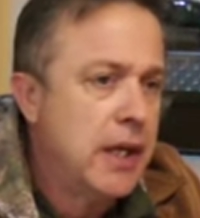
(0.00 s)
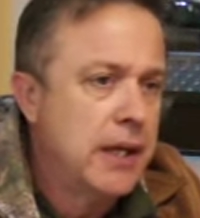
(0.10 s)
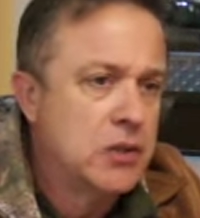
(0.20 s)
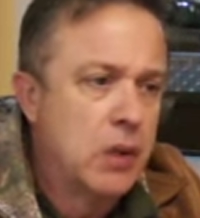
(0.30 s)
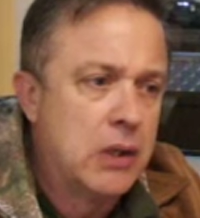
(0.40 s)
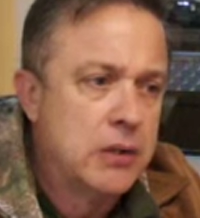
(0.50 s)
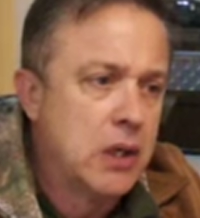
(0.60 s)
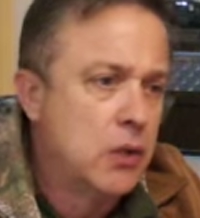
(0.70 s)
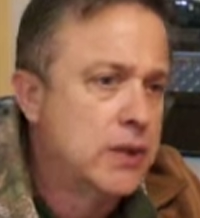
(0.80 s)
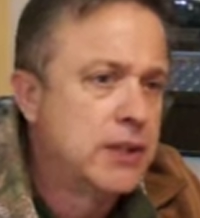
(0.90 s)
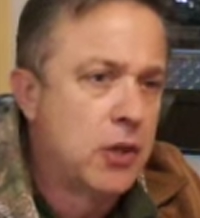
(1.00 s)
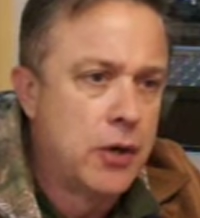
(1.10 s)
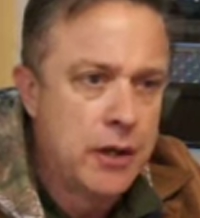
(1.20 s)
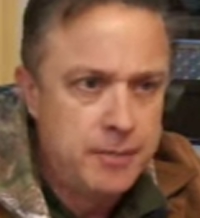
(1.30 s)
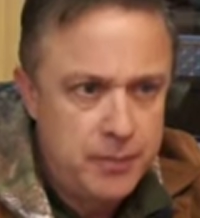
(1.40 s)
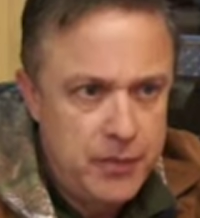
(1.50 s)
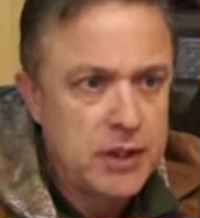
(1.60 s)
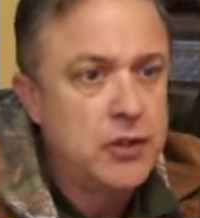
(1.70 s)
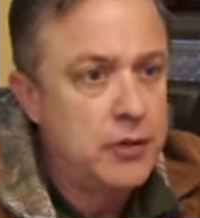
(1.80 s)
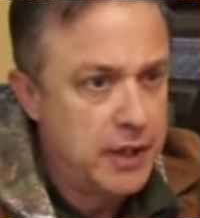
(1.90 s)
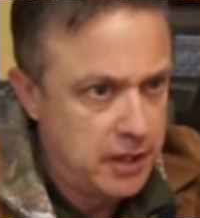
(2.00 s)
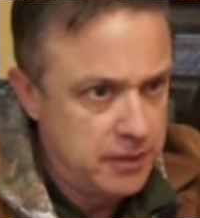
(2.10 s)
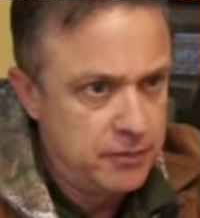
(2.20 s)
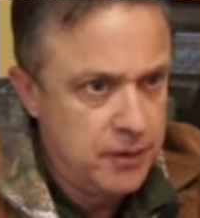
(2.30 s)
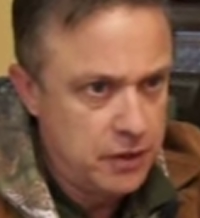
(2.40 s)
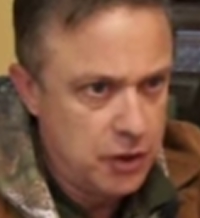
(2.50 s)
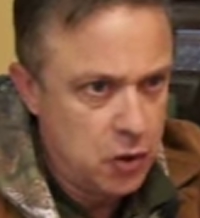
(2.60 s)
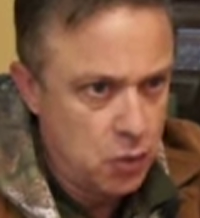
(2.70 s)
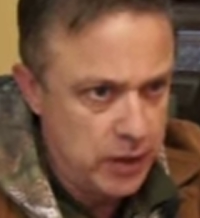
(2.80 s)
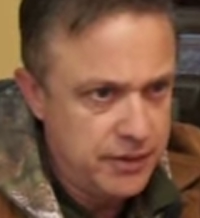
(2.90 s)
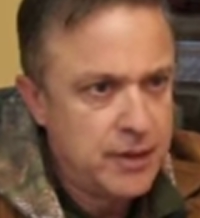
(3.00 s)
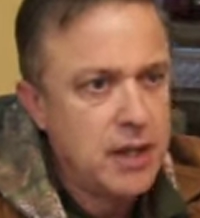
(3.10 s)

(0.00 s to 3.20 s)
as well as Louis Cerna, that you did a show with.